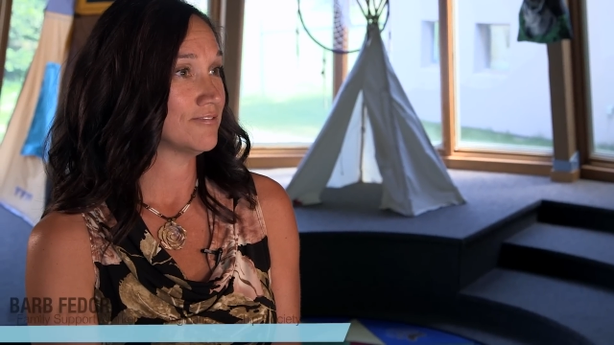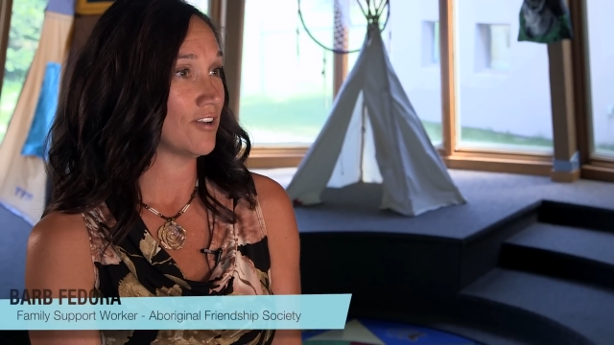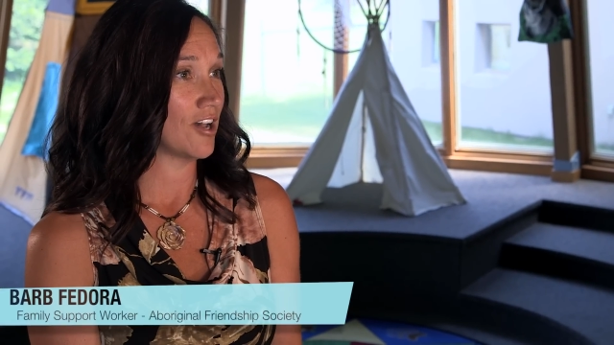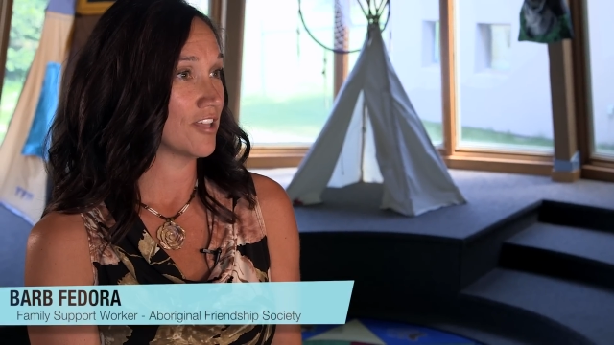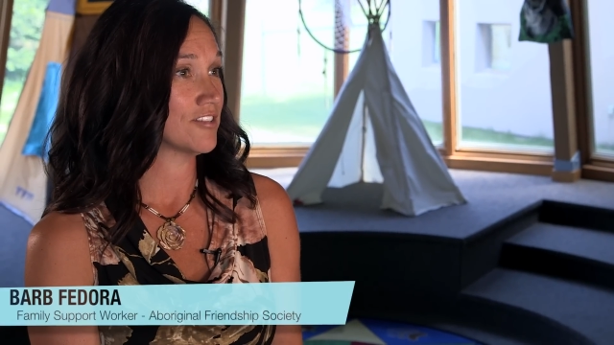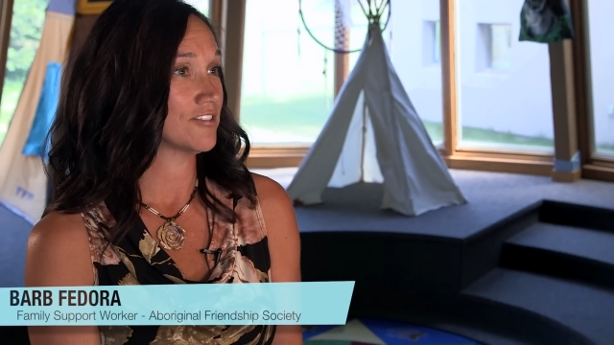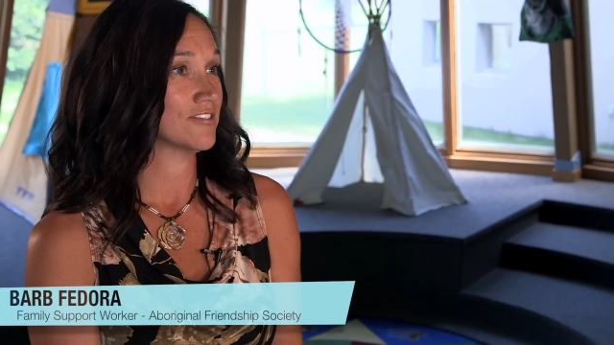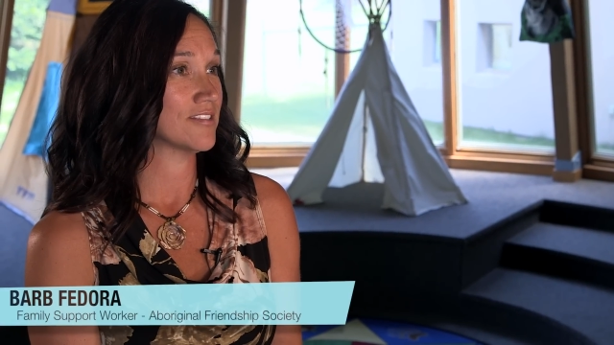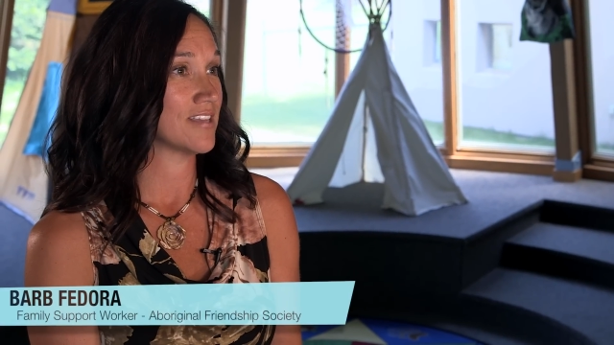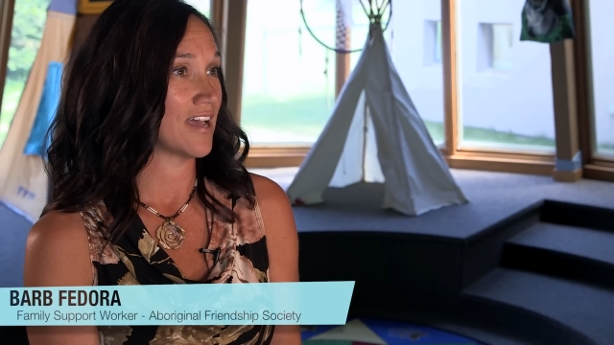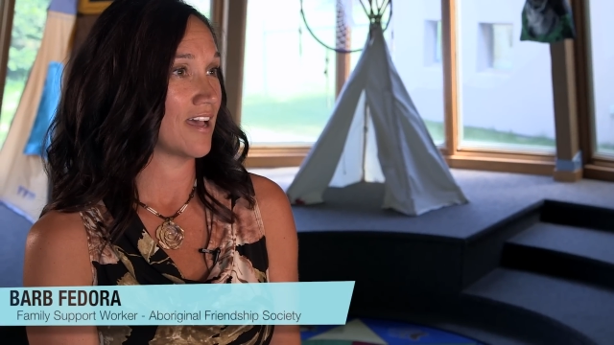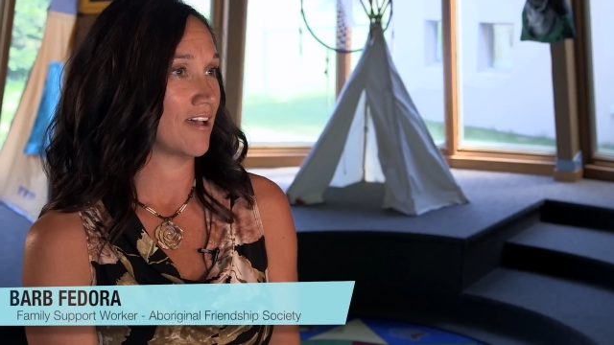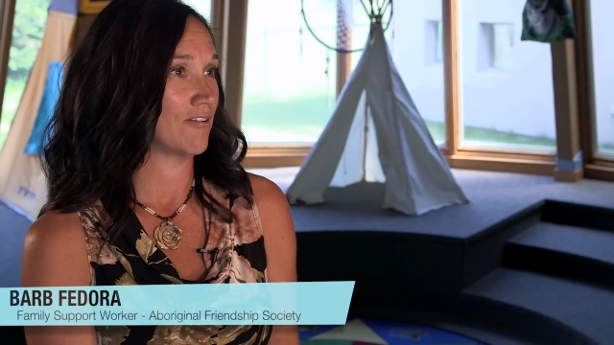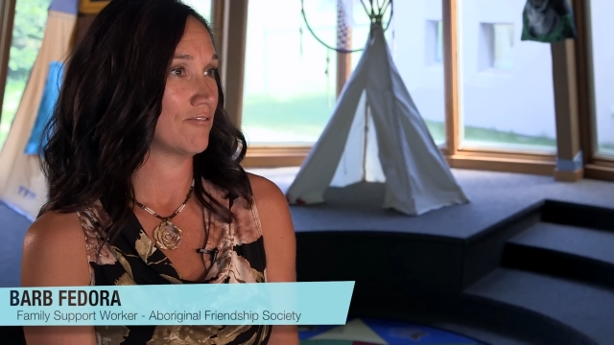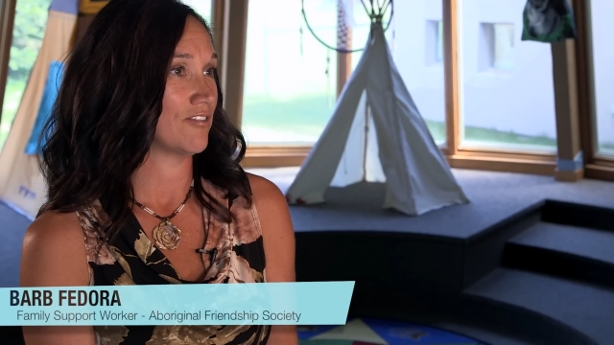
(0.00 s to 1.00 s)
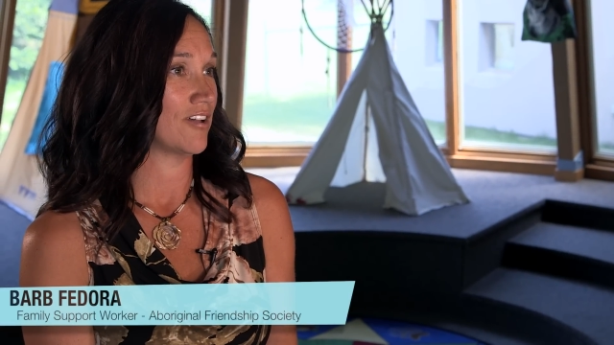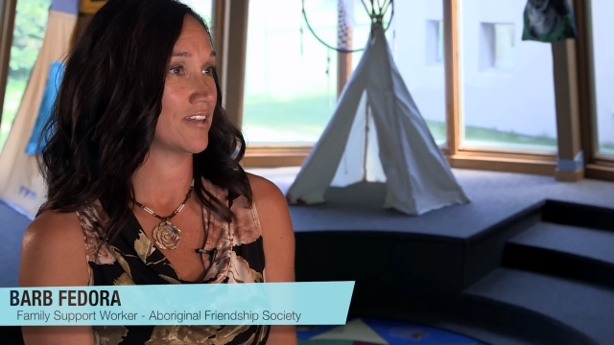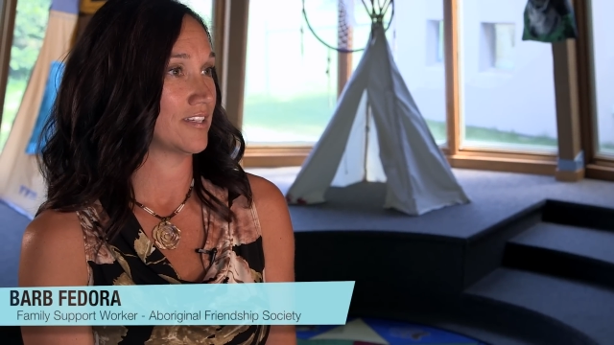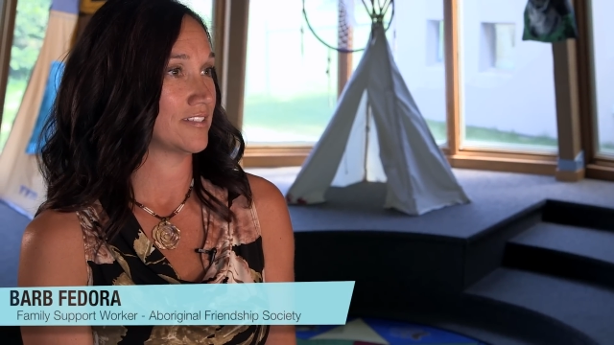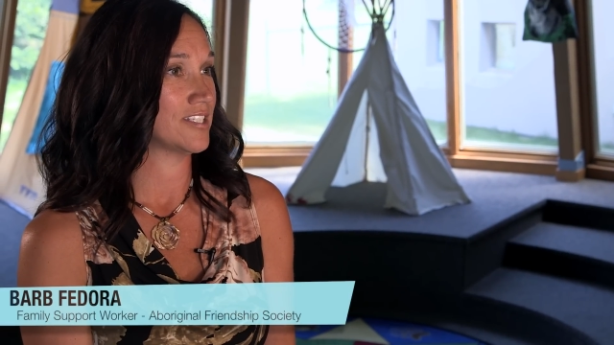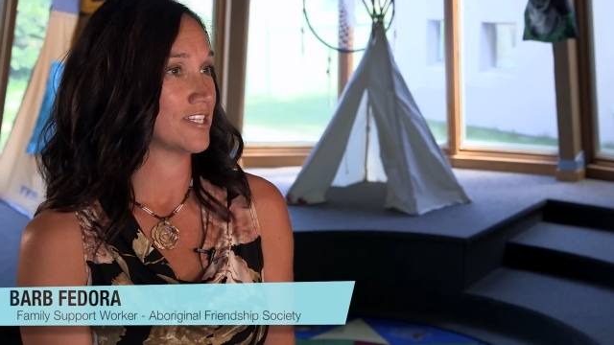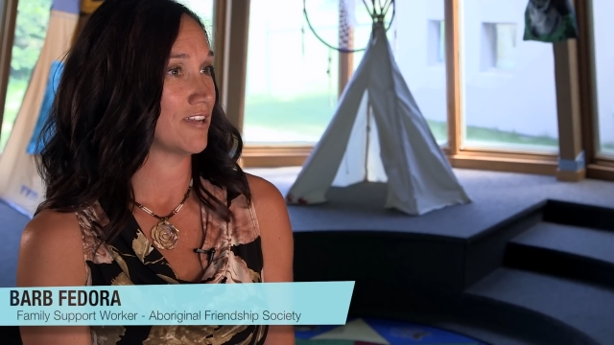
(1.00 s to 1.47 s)
Fathers have
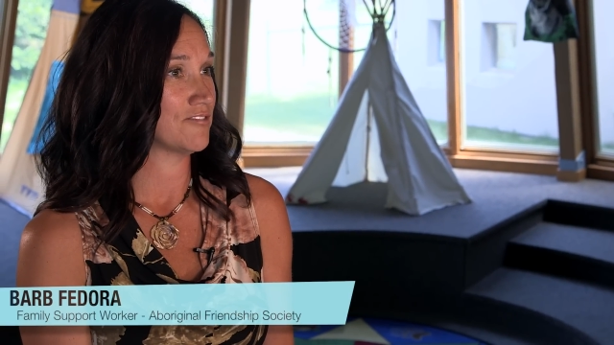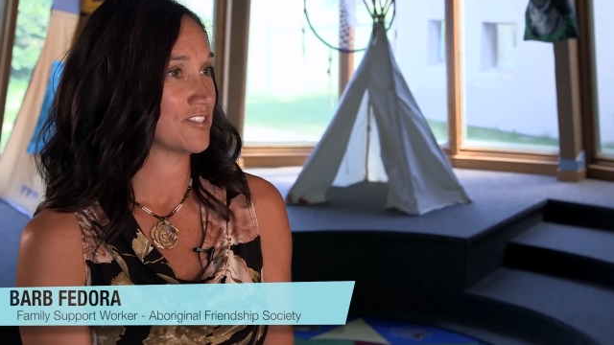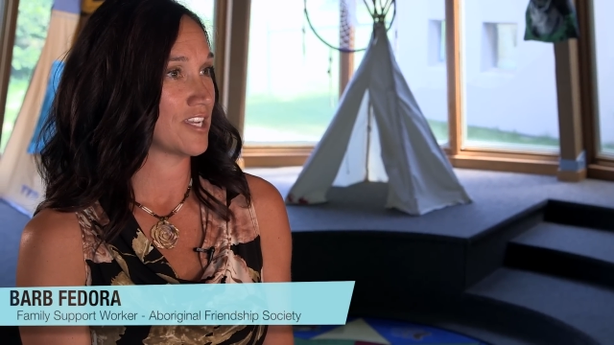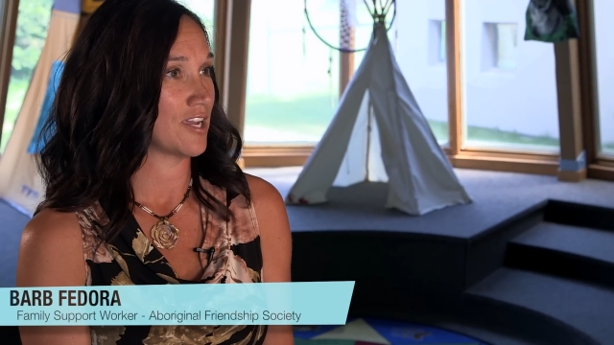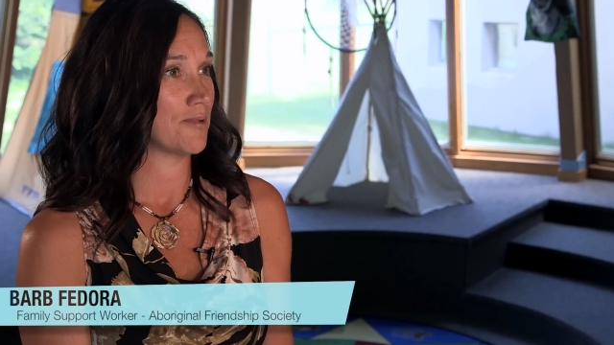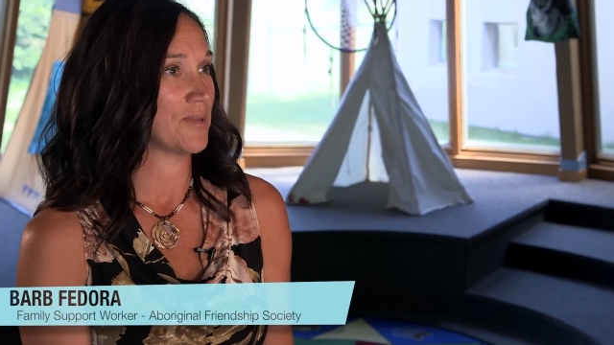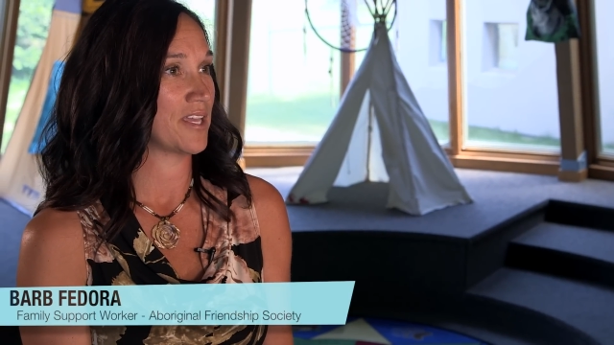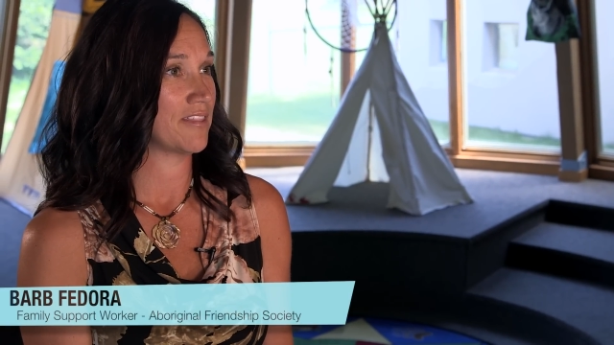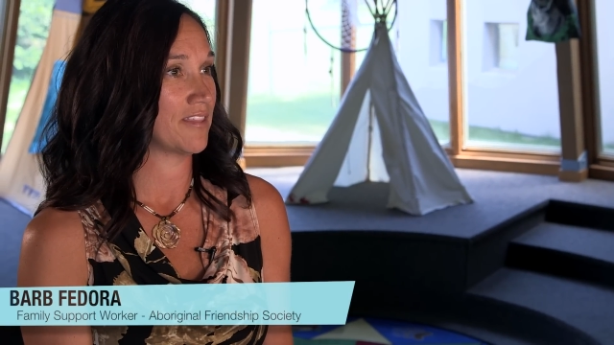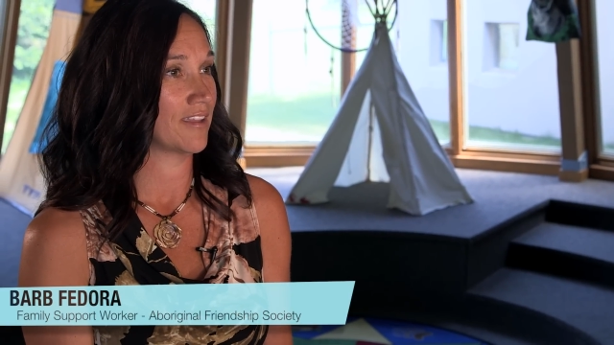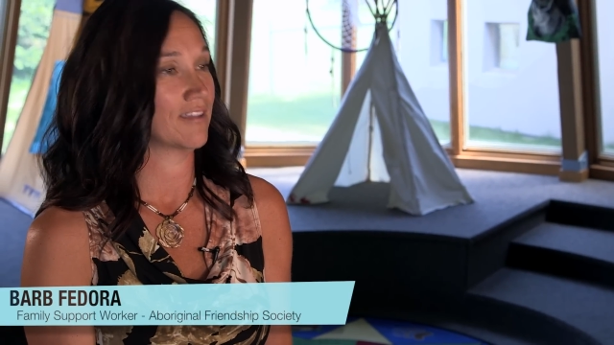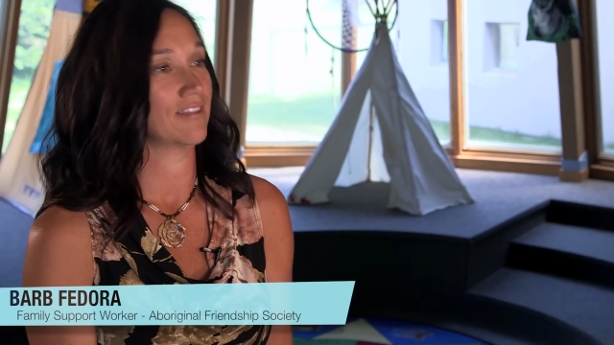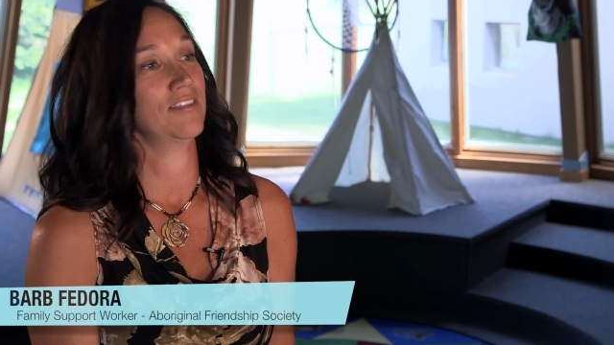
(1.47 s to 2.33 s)
a tough time, I think,